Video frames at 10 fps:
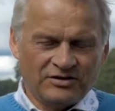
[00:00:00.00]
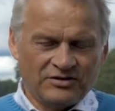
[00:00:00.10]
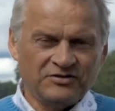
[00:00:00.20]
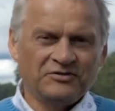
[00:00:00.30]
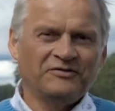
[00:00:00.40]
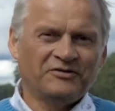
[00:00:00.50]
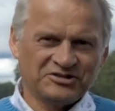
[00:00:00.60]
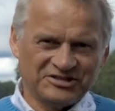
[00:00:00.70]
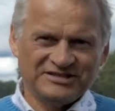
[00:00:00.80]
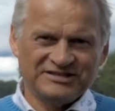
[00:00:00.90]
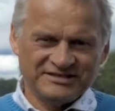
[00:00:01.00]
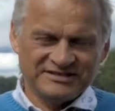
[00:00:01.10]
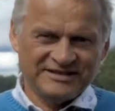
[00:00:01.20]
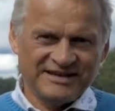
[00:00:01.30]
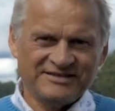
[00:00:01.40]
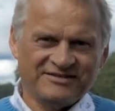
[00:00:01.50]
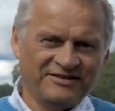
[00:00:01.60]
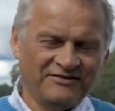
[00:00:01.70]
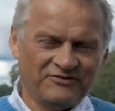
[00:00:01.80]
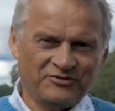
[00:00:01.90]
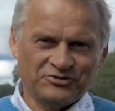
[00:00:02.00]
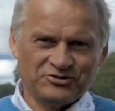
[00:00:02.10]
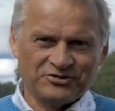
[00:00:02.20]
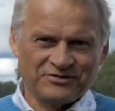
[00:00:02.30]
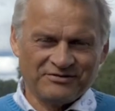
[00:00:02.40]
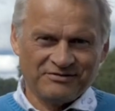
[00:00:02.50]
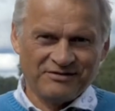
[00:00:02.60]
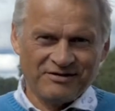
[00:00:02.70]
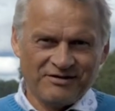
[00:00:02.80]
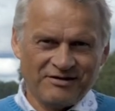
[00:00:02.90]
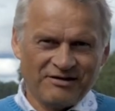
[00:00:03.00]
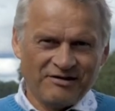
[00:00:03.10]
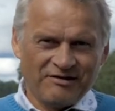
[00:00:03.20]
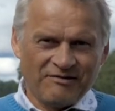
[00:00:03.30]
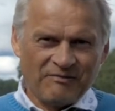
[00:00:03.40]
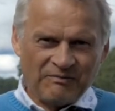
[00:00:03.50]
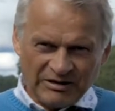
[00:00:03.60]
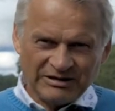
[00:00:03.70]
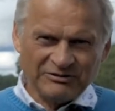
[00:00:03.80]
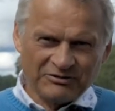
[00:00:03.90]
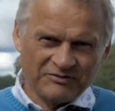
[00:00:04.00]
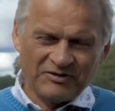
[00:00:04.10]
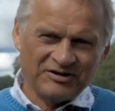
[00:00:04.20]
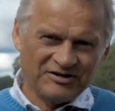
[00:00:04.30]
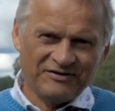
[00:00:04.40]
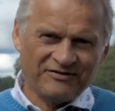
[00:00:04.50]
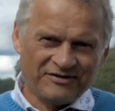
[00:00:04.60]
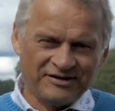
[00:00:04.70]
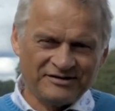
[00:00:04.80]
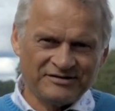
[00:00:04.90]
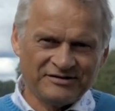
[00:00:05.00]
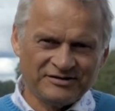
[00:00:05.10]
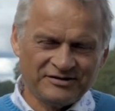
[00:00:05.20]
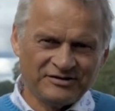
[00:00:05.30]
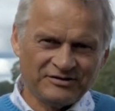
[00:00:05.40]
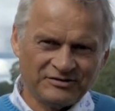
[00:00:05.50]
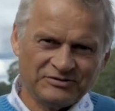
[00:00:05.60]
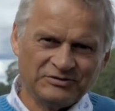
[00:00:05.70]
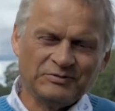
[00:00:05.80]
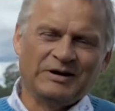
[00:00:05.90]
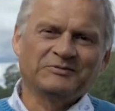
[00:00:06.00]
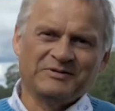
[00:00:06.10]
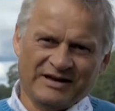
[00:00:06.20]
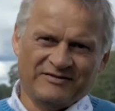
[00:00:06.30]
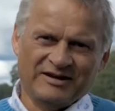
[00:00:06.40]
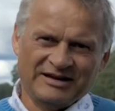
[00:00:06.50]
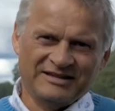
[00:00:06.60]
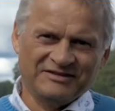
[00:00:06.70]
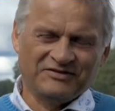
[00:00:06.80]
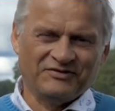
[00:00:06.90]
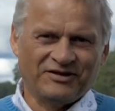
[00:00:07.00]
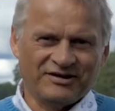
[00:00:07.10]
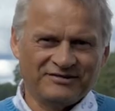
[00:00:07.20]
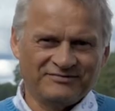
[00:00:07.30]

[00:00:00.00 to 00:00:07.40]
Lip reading: The universities in the near future might look very different to what we have had this far.